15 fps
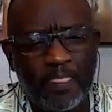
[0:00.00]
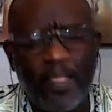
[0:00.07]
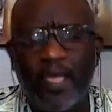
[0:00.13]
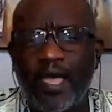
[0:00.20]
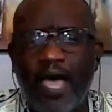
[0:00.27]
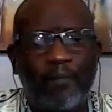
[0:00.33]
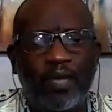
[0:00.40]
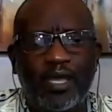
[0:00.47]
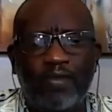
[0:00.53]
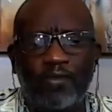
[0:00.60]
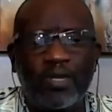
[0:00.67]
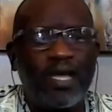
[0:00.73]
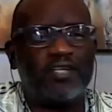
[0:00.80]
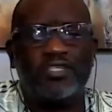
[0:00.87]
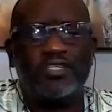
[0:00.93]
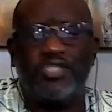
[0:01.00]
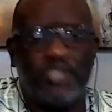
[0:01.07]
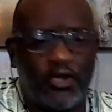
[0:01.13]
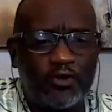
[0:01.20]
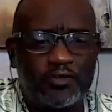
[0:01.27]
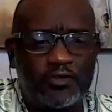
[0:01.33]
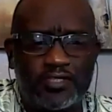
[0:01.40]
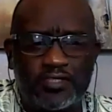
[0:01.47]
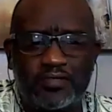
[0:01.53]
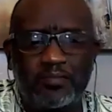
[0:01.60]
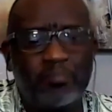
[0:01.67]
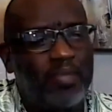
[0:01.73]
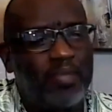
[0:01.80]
I mean, we bring all that to the table, right?